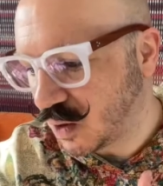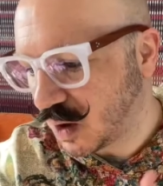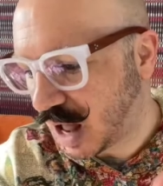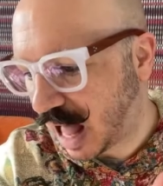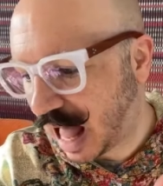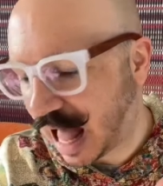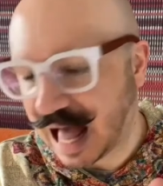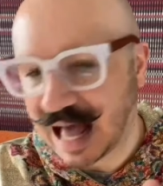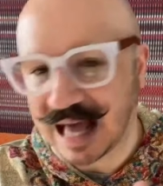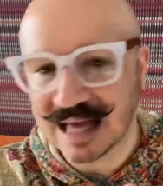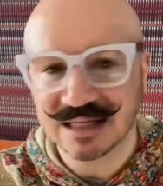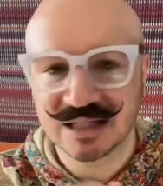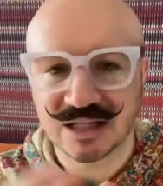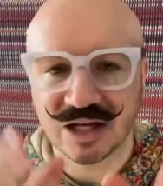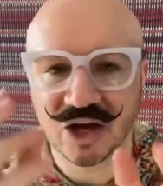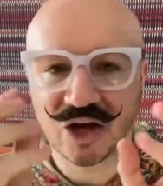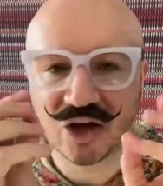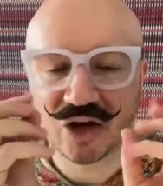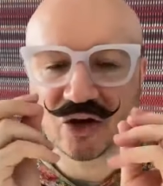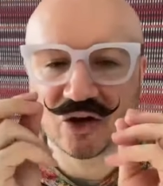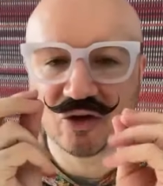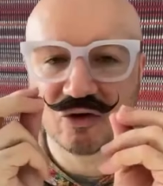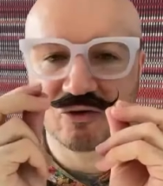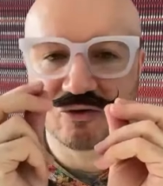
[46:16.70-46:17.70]
had
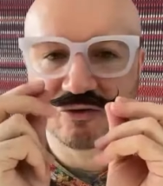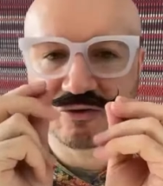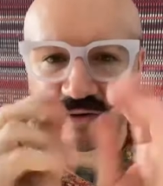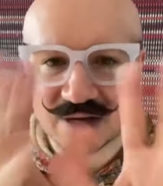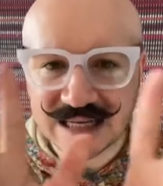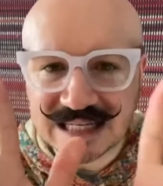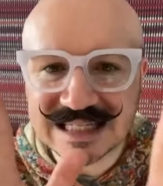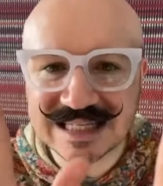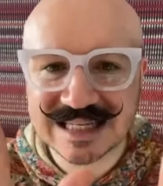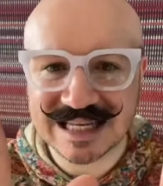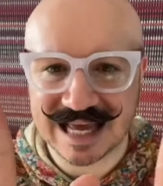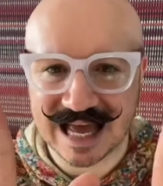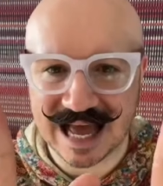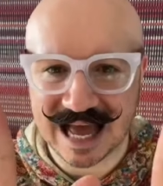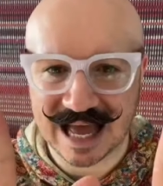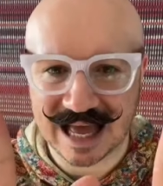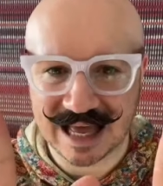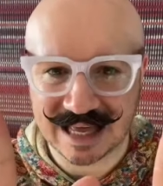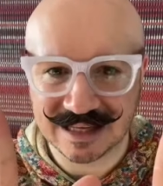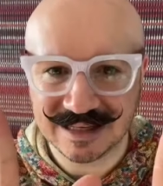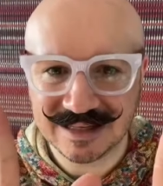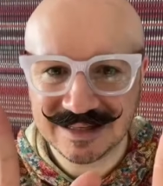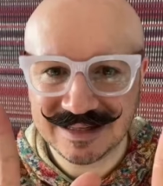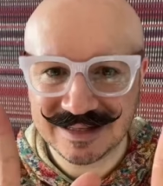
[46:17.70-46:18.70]
greasy
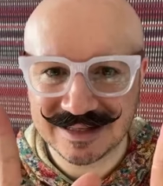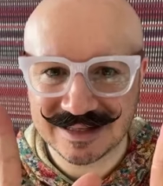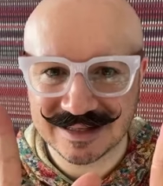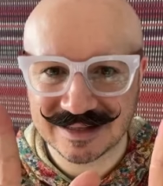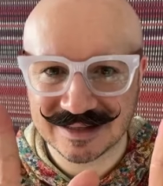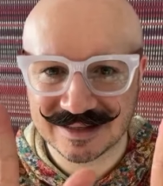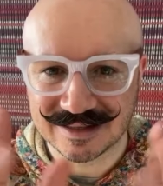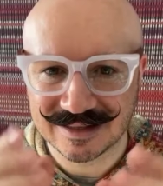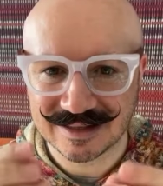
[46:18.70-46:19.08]
hands